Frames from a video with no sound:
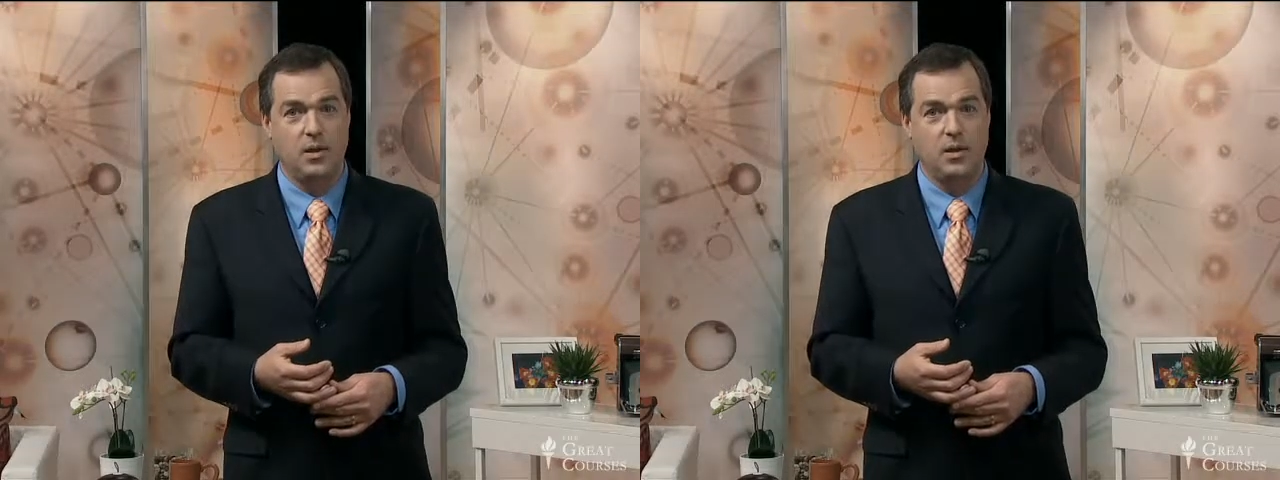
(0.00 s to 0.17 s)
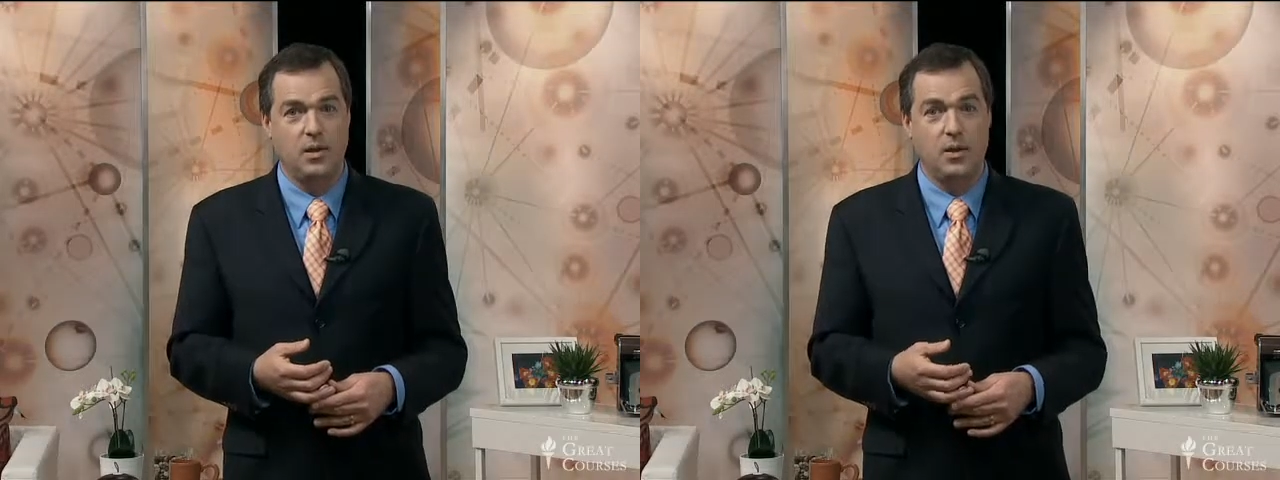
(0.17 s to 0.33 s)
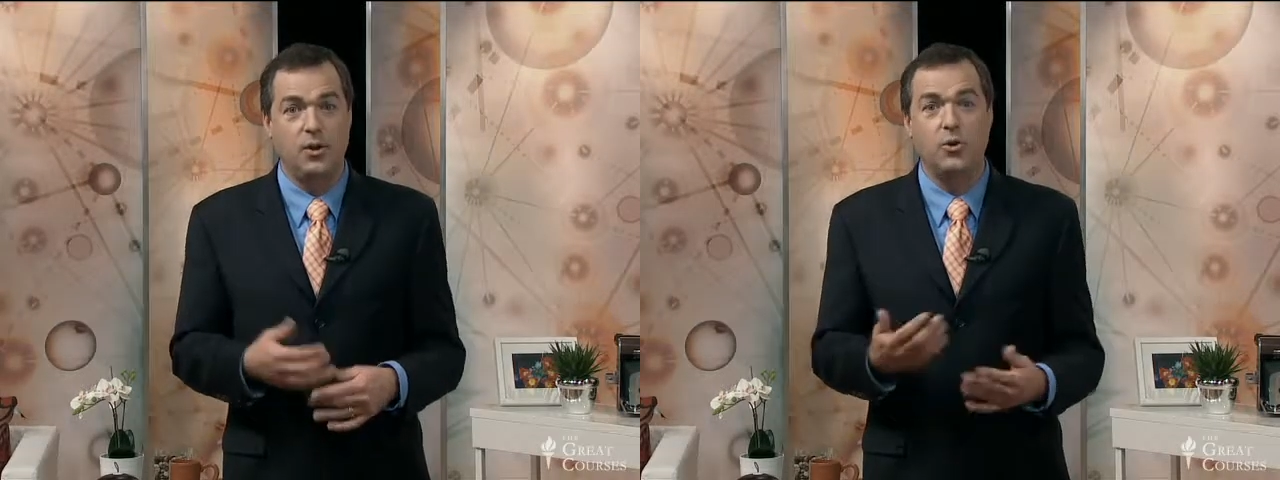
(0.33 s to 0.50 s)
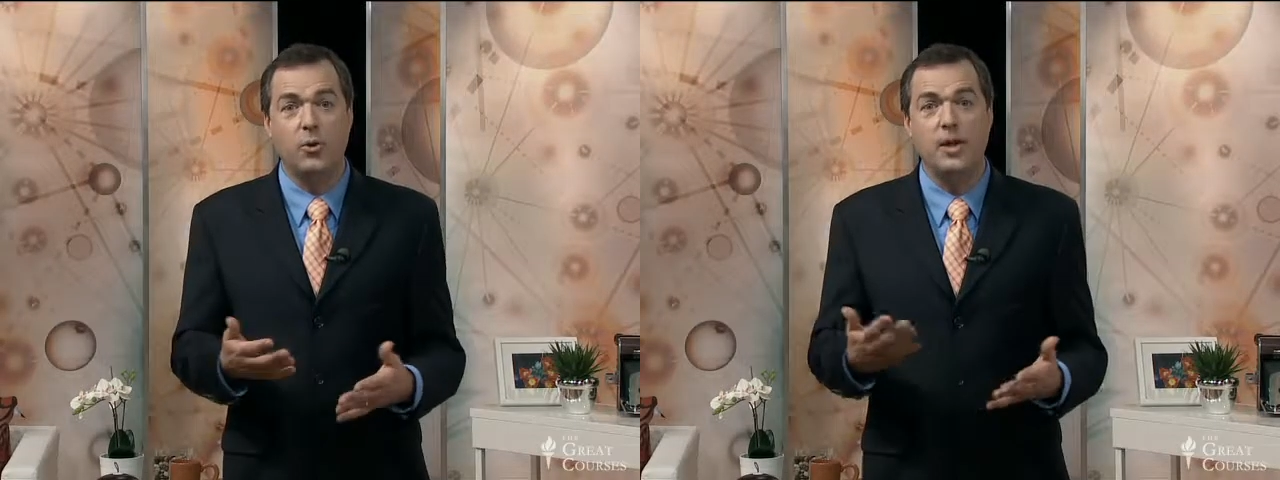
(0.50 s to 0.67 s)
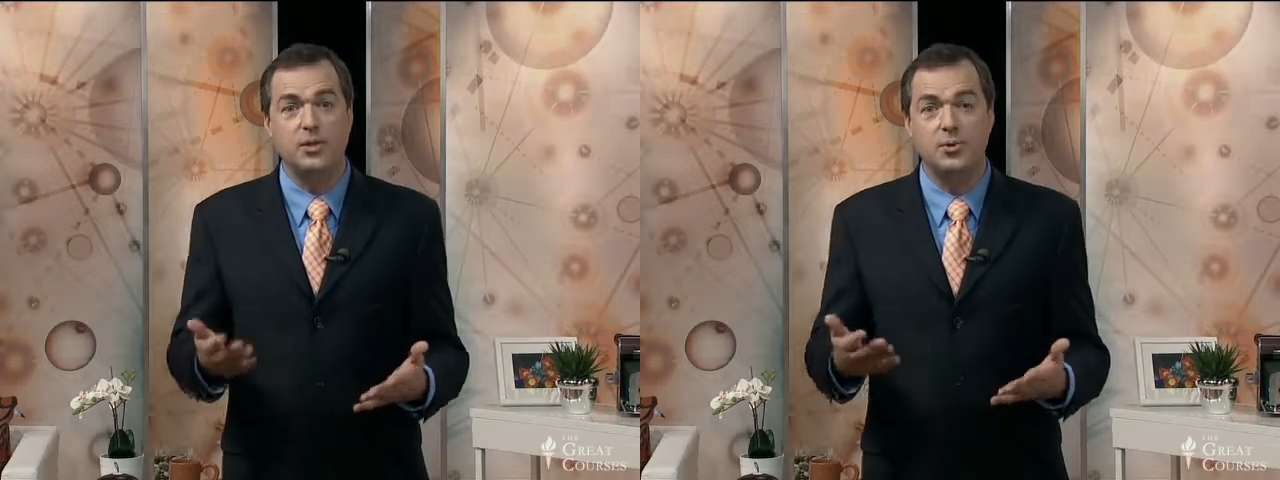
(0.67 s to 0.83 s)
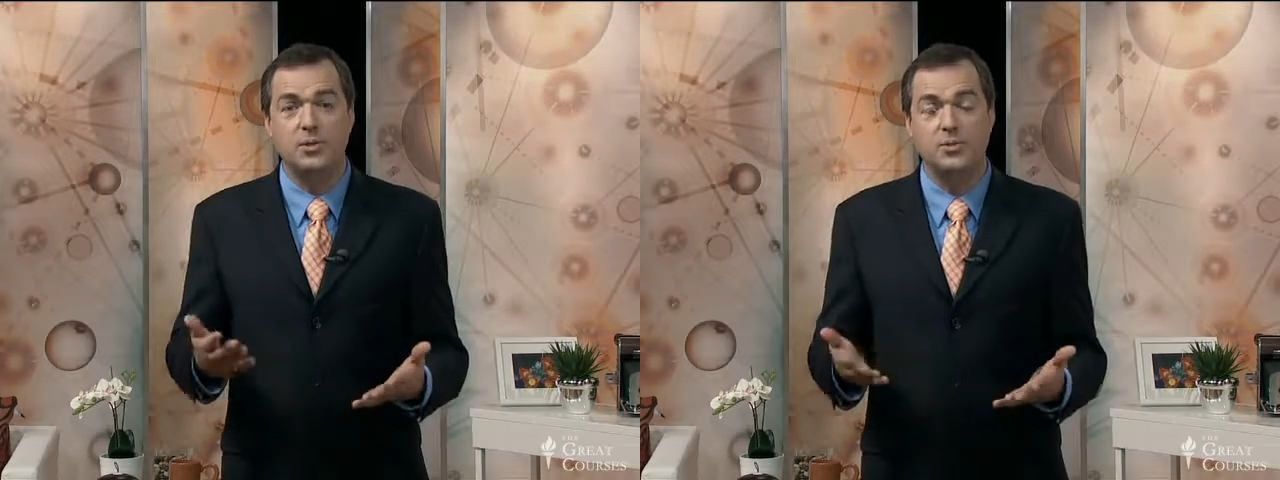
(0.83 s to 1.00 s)

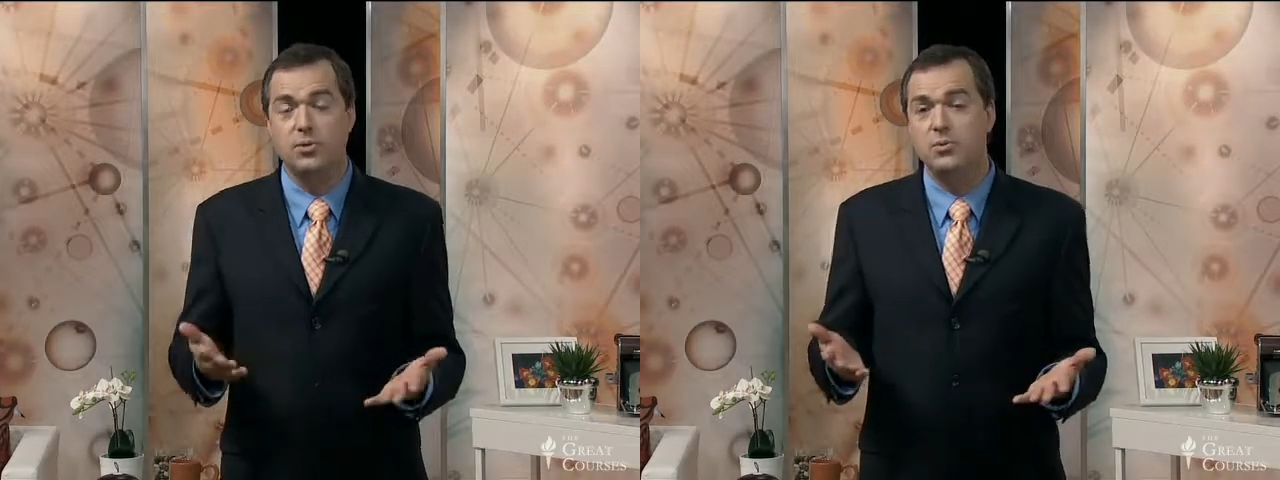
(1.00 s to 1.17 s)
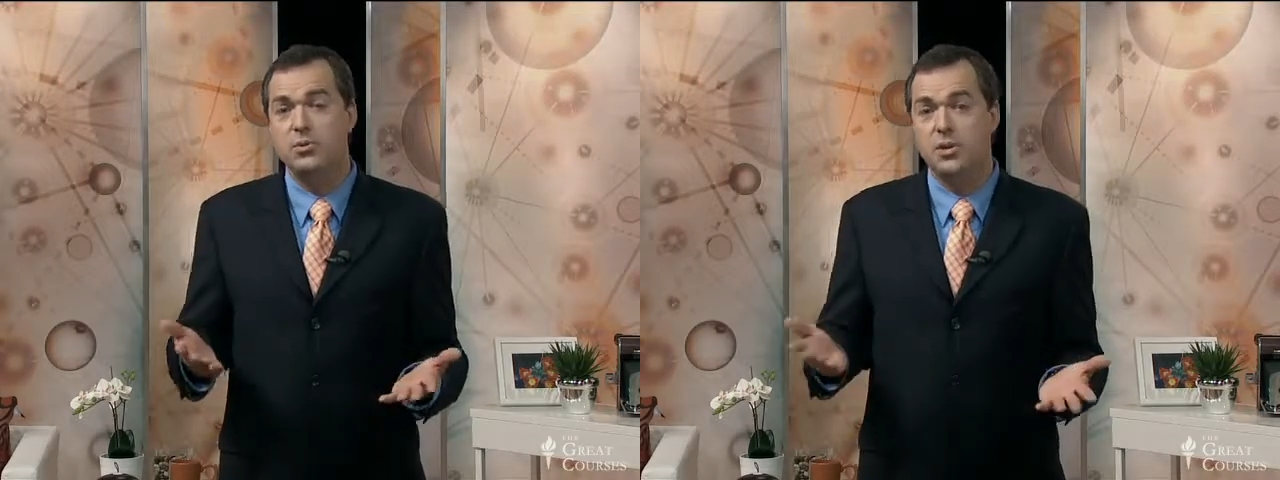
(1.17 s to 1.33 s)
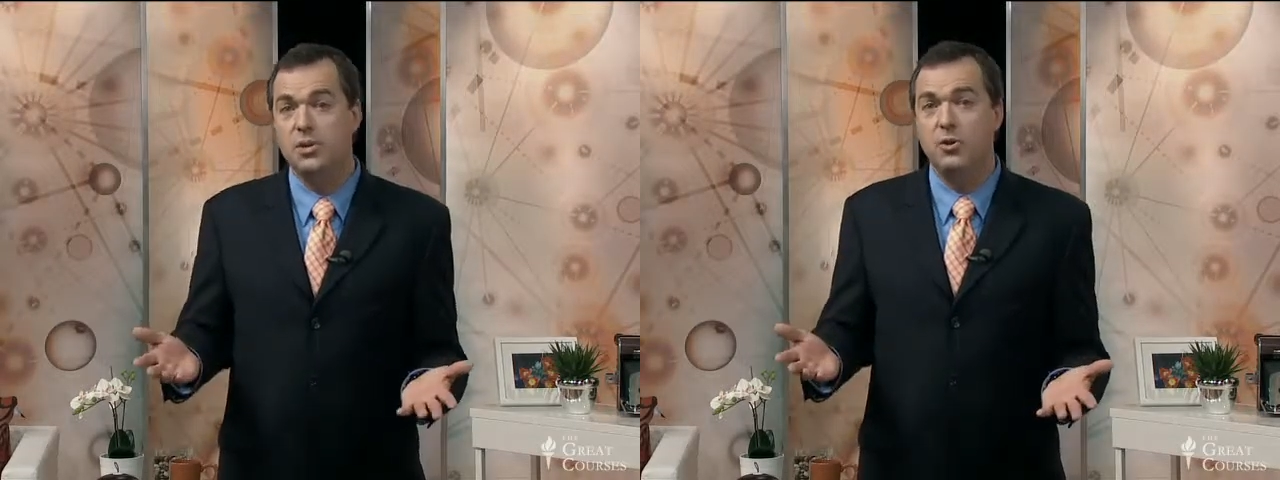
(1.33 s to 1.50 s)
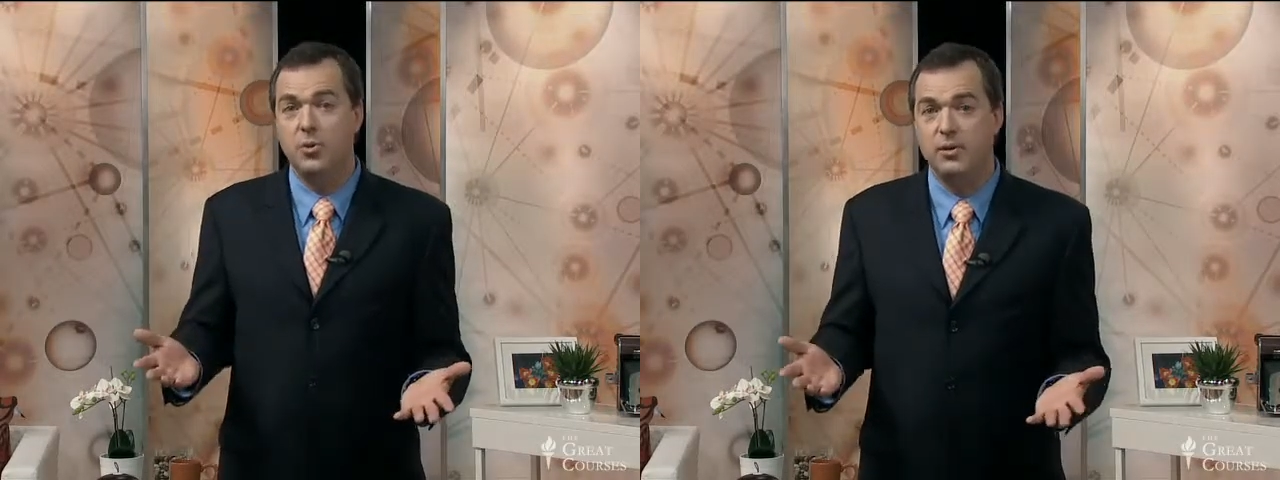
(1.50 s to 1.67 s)
Undergraduate students can do